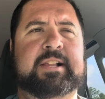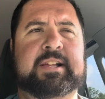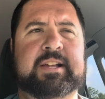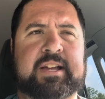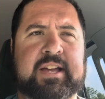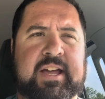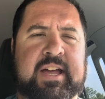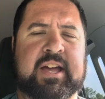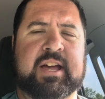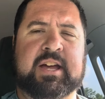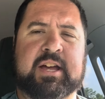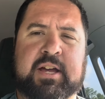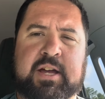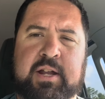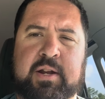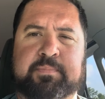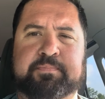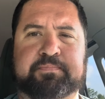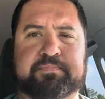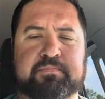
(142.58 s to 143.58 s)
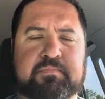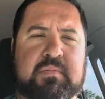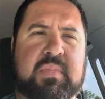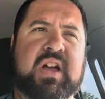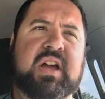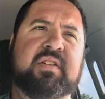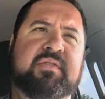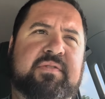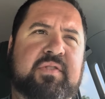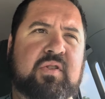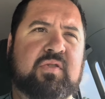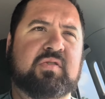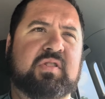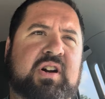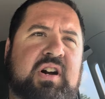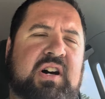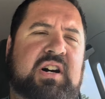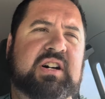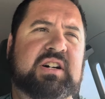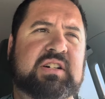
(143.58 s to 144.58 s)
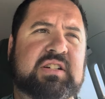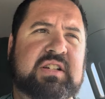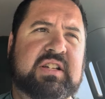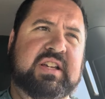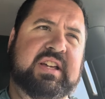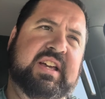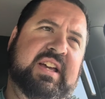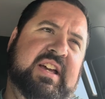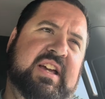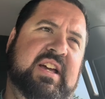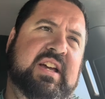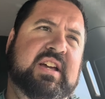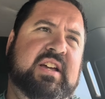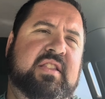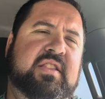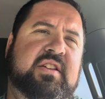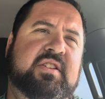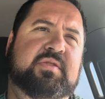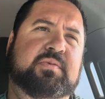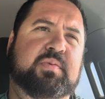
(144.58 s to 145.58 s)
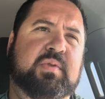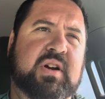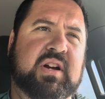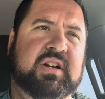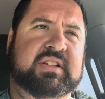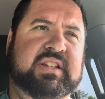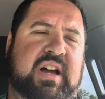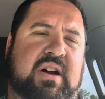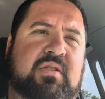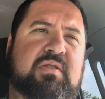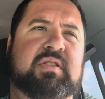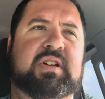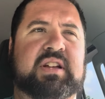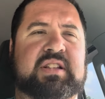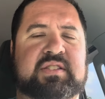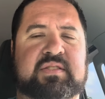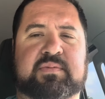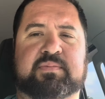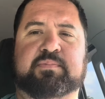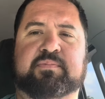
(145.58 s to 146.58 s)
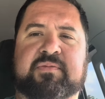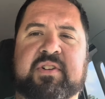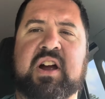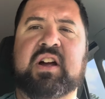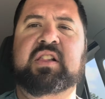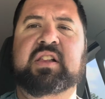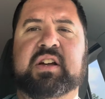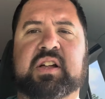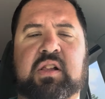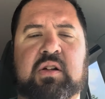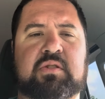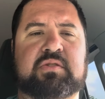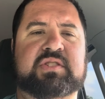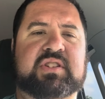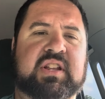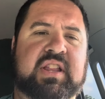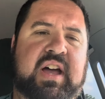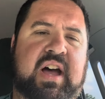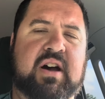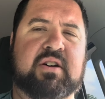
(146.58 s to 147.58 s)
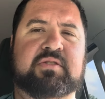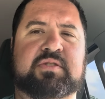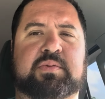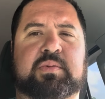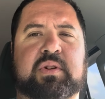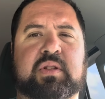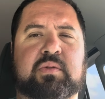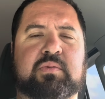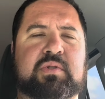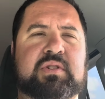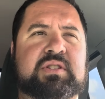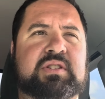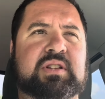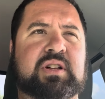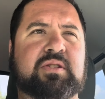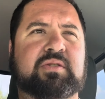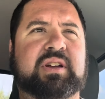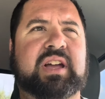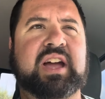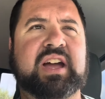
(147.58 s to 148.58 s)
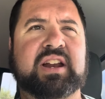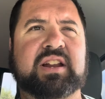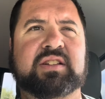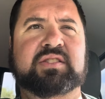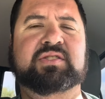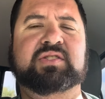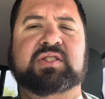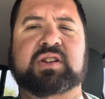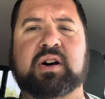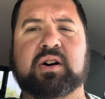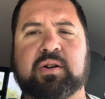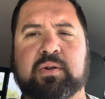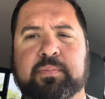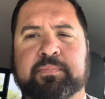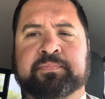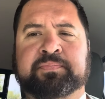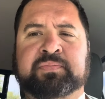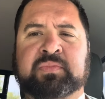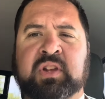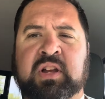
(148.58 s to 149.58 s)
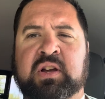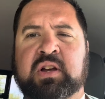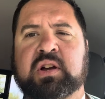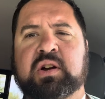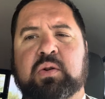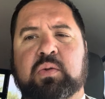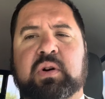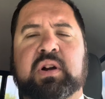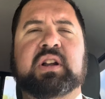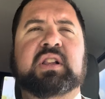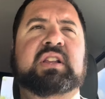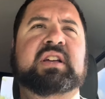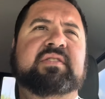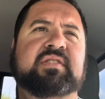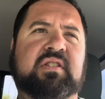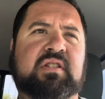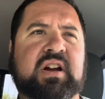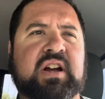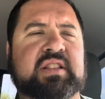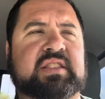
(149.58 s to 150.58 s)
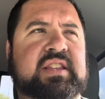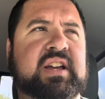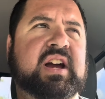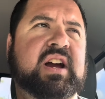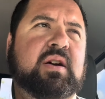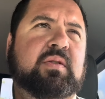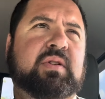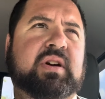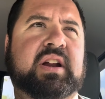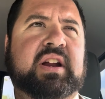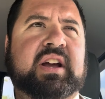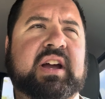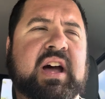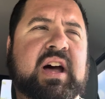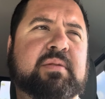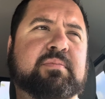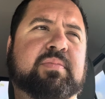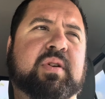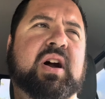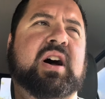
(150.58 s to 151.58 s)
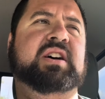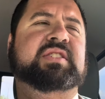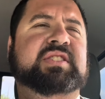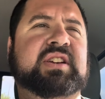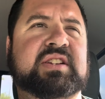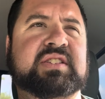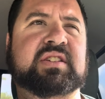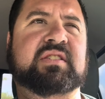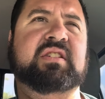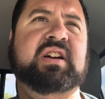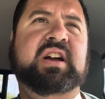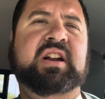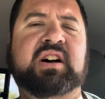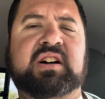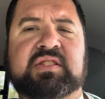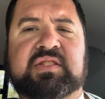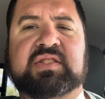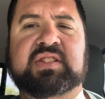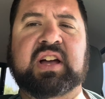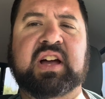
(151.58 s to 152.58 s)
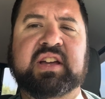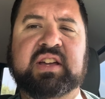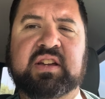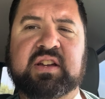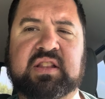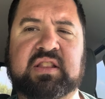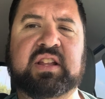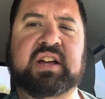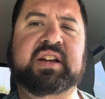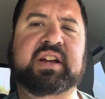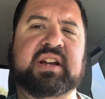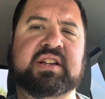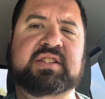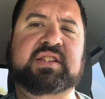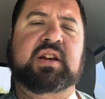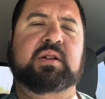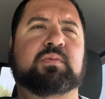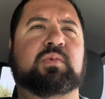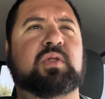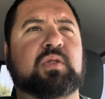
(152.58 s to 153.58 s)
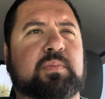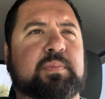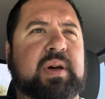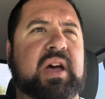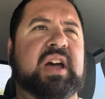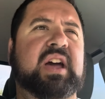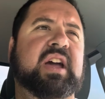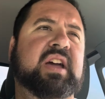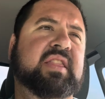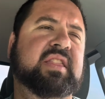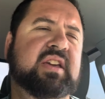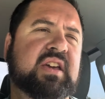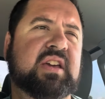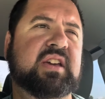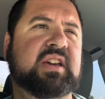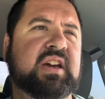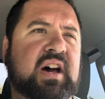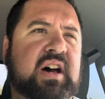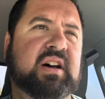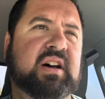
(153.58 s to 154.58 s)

and made a phone call, and this worked out. It's fairly close to the house where the wood's located, so we're going to leave it right there. We're going to cut and process it right on site. And like I said, we'll pay the